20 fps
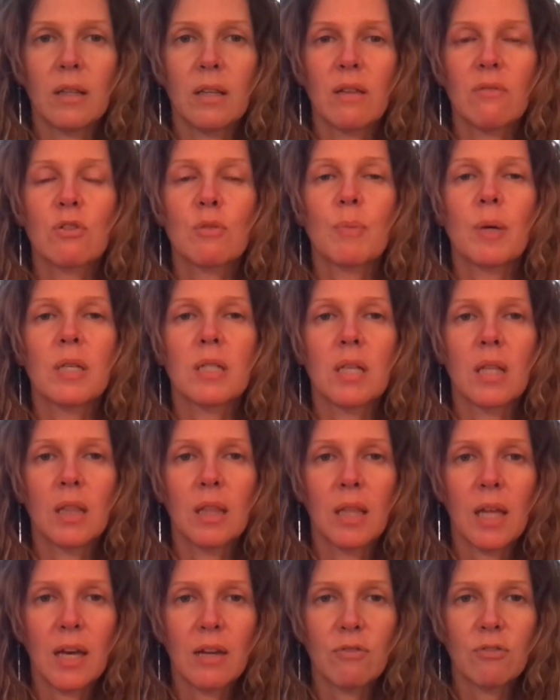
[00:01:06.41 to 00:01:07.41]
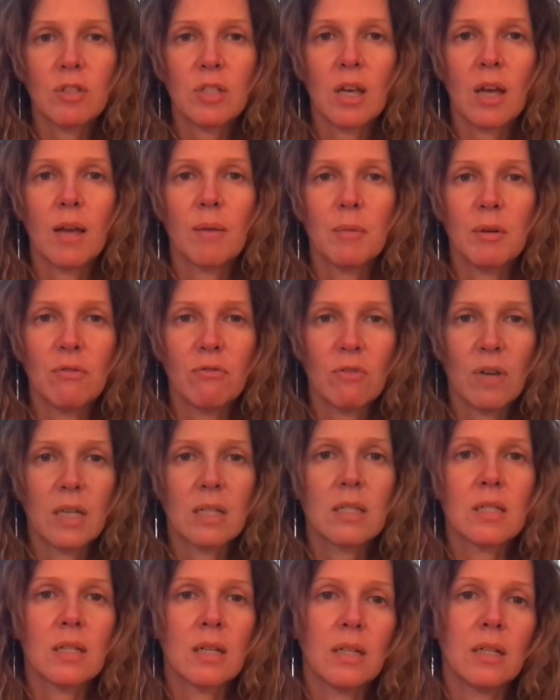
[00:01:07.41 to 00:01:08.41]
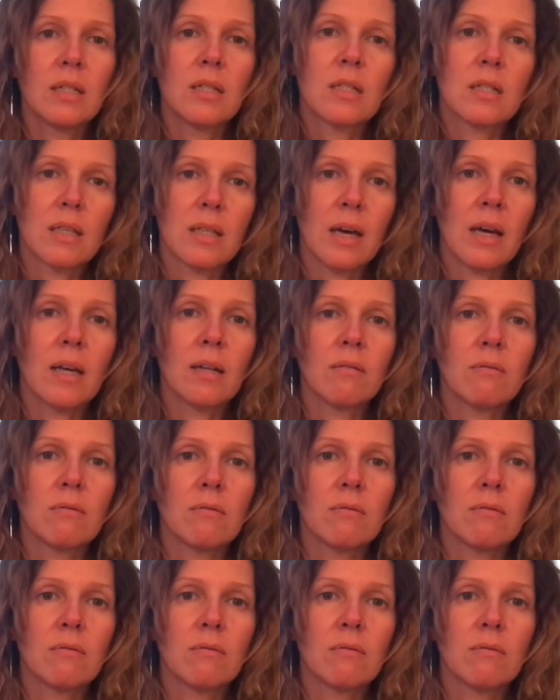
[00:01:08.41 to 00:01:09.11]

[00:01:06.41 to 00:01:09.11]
They've spent a lifetime investing into that.